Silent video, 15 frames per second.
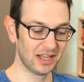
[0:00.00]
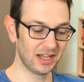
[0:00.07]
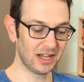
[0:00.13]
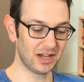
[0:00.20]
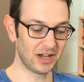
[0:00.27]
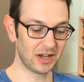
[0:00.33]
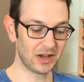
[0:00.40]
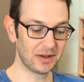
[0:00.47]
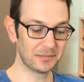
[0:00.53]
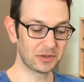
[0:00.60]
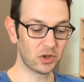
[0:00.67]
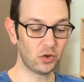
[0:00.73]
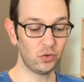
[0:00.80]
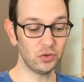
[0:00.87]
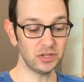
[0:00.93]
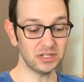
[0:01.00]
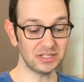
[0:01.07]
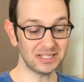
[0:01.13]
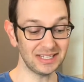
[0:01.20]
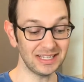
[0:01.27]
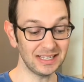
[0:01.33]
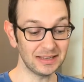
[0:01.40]
The only
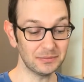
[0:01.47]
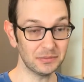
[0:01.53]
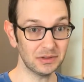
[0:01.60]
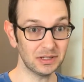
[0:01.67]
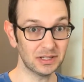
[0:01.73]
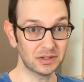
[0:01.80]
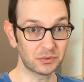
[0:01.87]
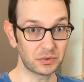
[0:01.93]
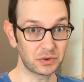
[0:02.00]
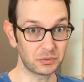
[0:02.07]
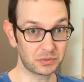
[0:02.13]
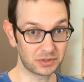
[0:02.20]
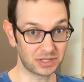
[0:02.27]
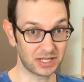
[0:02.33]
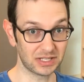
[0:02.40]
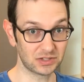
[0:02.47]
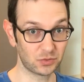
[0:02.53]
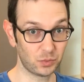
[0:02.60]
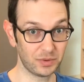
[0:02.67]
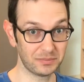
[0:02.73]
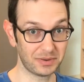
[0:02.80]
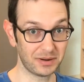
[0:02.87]
team in the real world, again, to
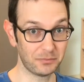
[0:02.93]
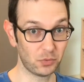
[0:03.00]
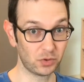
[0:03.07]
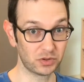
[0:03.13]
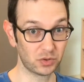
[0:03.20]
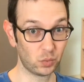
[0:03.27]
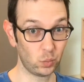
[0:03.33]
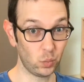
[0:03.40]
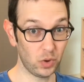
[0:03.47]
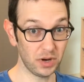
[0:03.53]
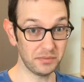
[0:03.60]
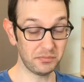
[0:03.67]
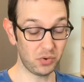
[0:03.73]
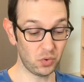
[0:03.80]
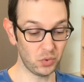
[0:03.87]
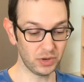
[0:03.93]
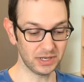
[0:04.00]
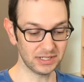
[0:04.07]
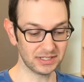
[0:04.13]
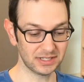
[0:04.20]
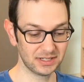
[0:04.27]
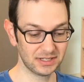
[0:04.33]
win by more than 1 point